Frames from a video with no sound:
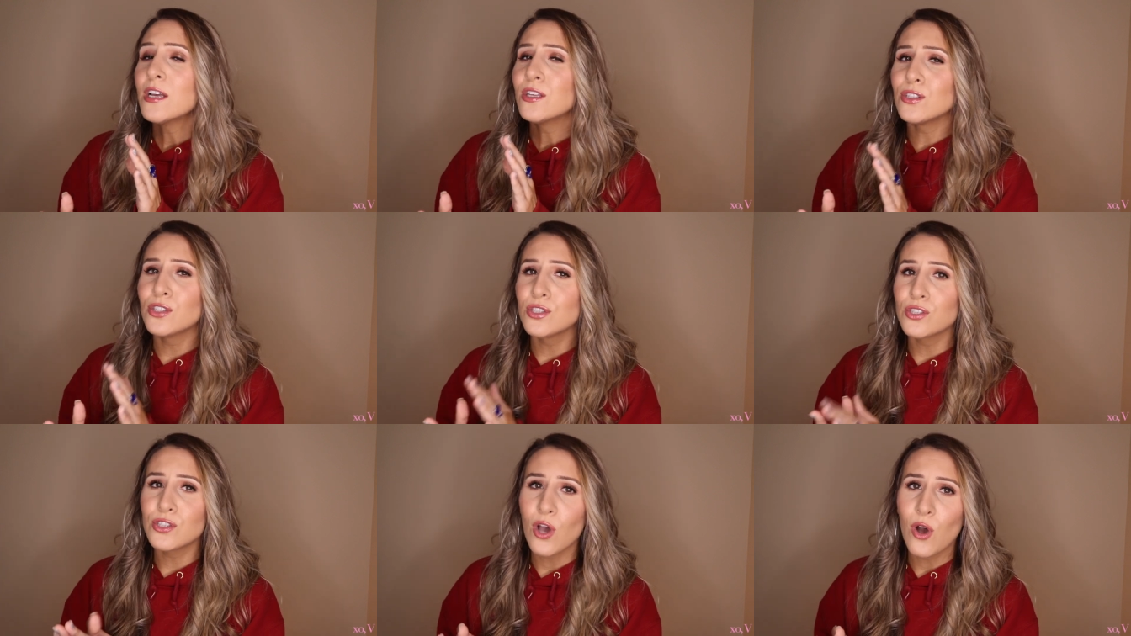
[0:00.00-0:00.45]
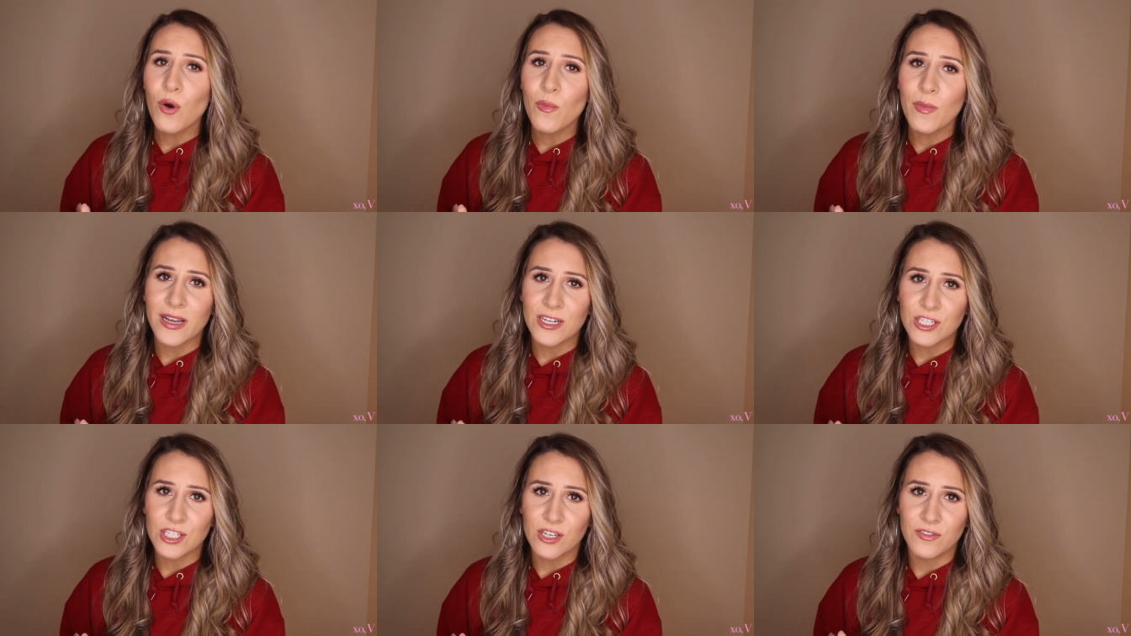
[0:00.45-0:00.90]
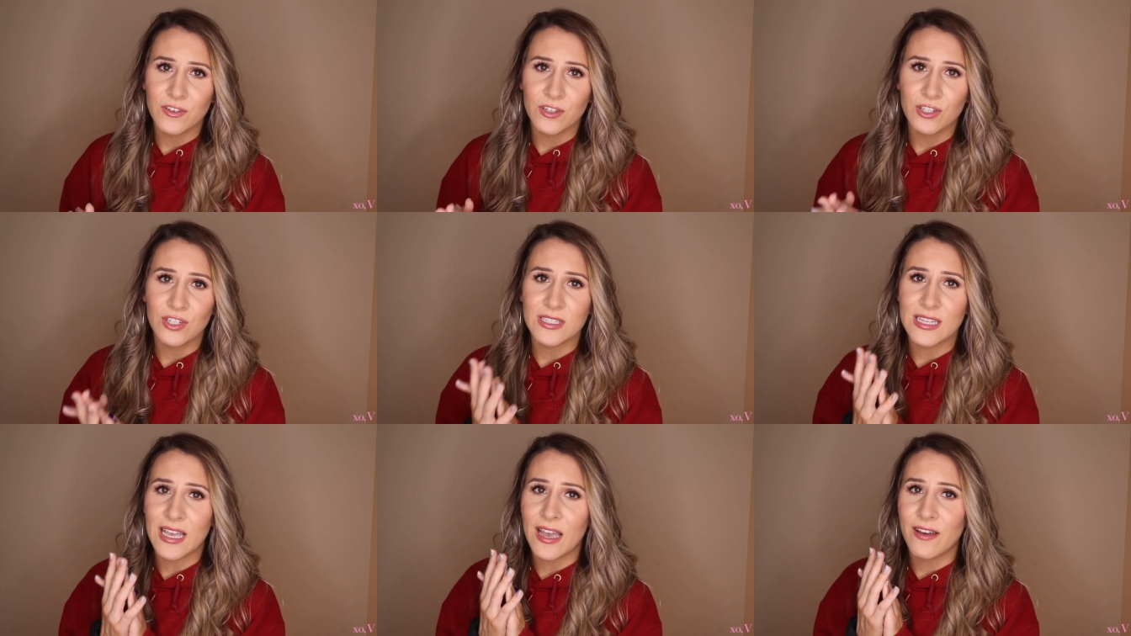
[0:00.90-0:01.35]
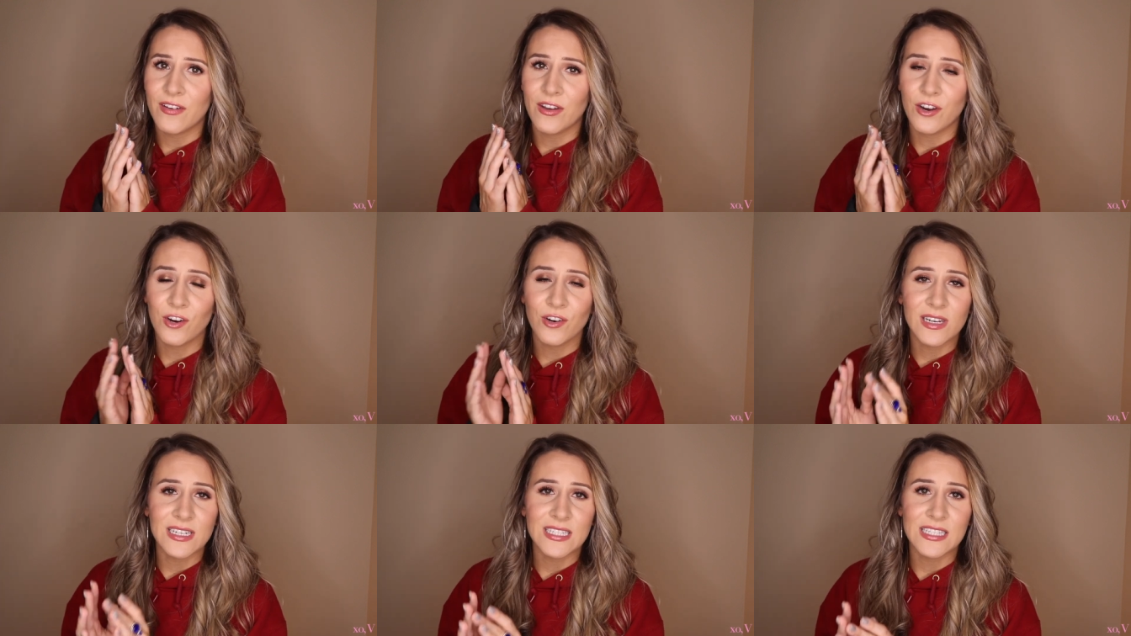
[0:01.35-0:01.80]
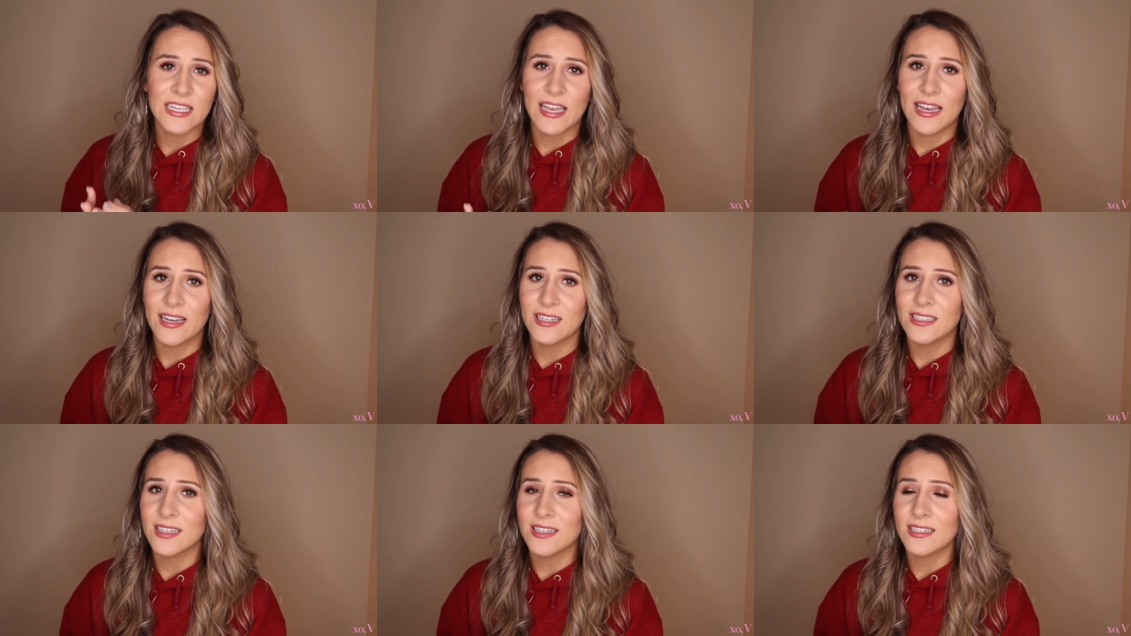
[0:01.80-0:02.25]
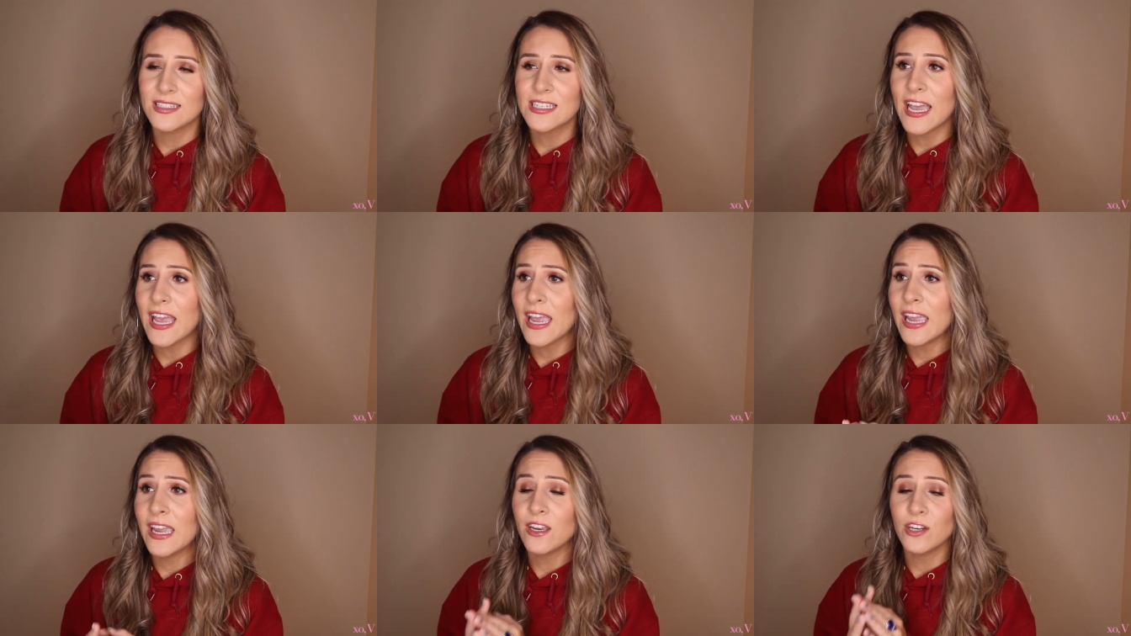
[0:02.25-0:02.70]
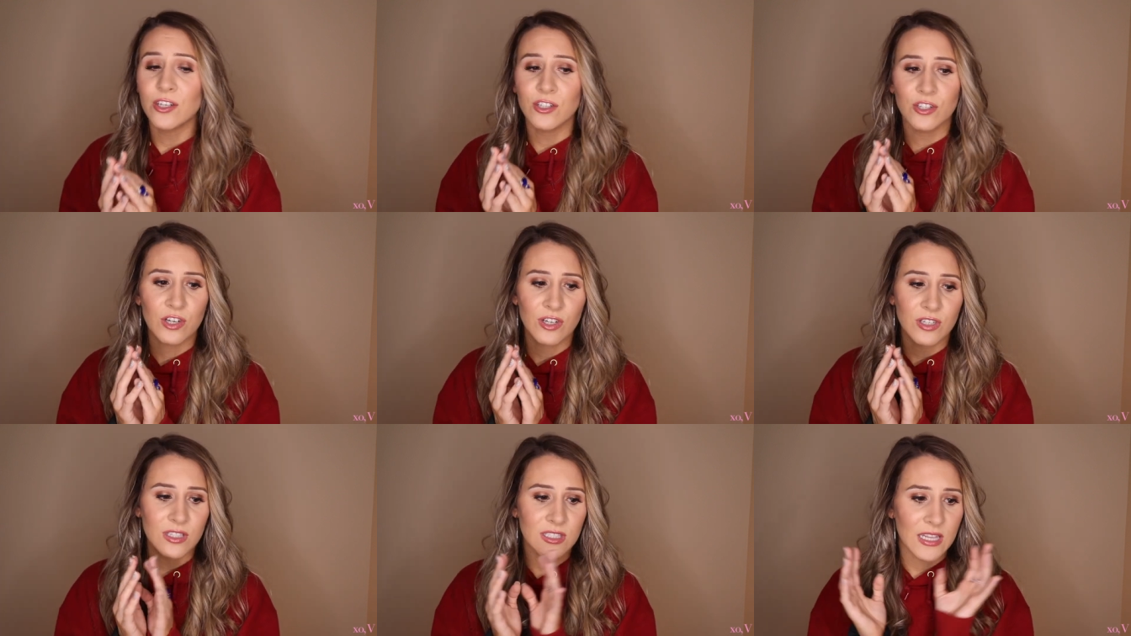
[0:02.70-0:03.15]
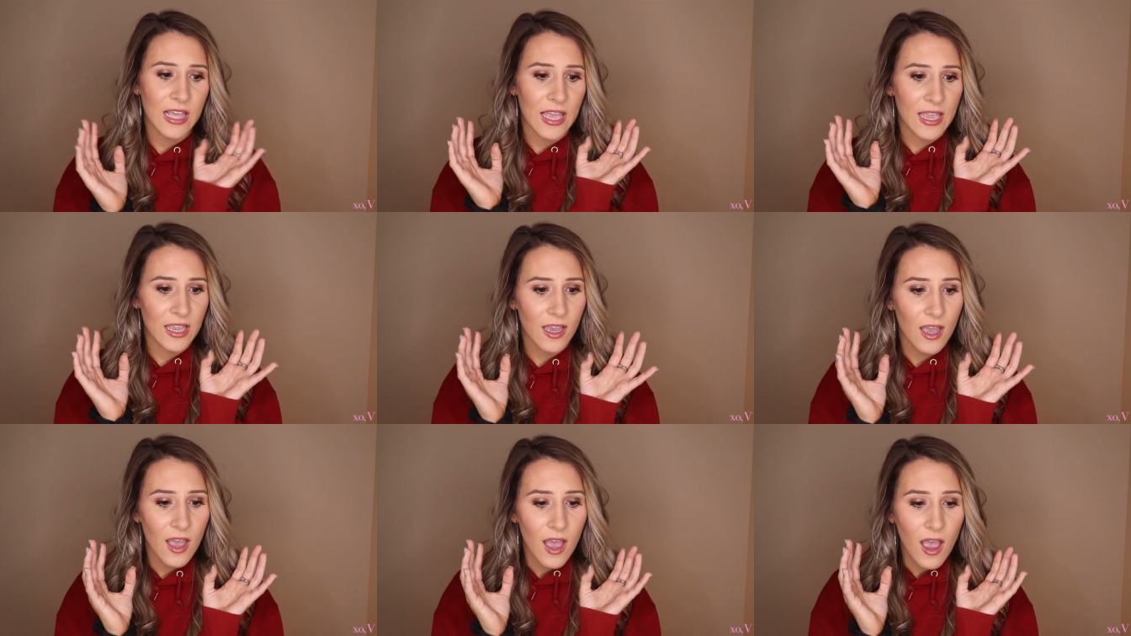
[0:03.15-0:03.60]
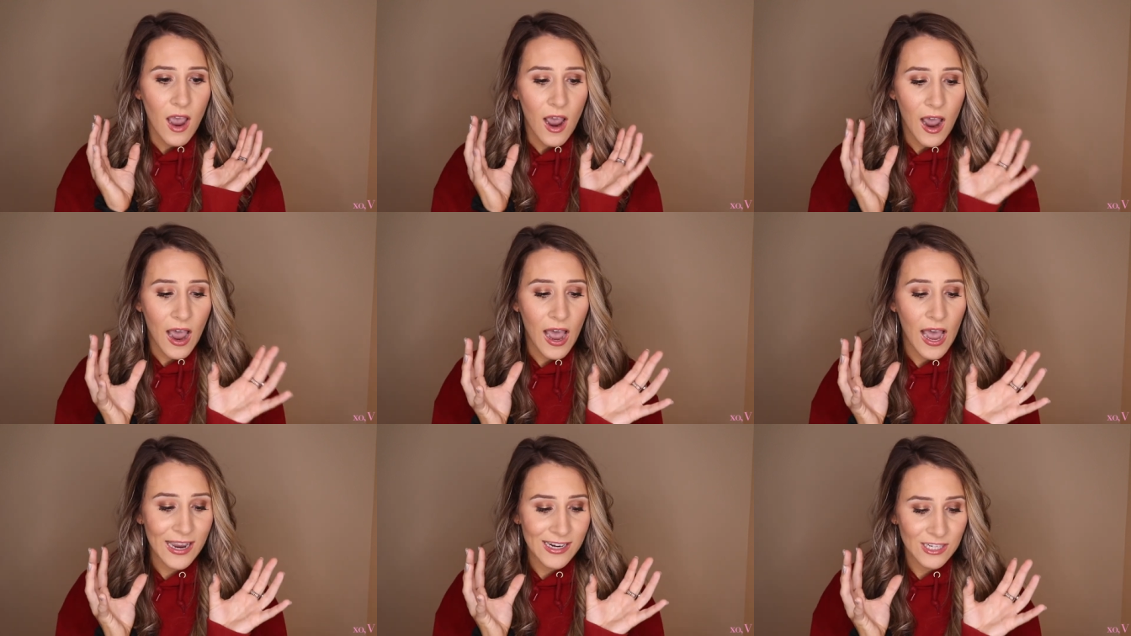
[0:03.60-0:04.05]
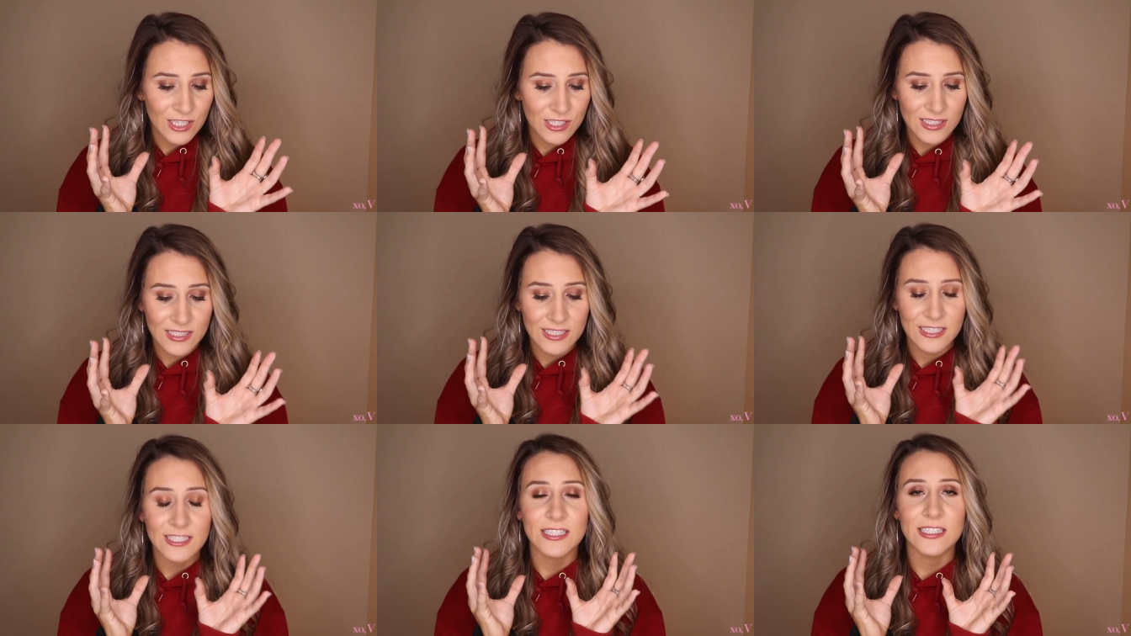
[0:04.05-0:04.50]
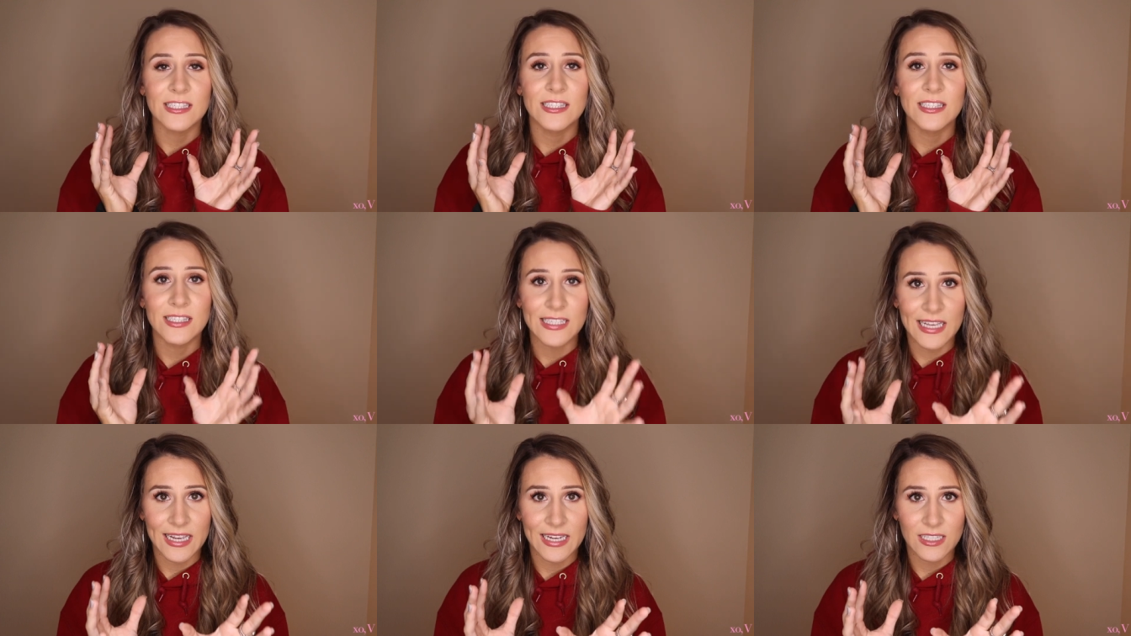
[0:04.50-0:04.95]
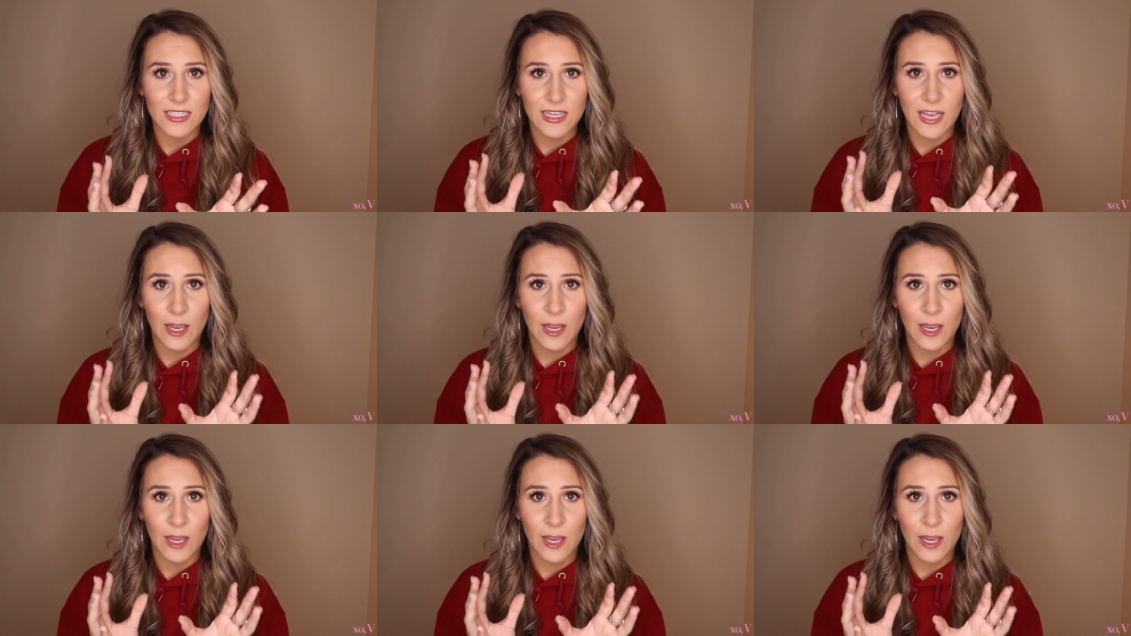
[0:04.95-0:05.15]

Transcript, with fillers: so much if you just have a crazy hectic day and you're just like, I just need to sit.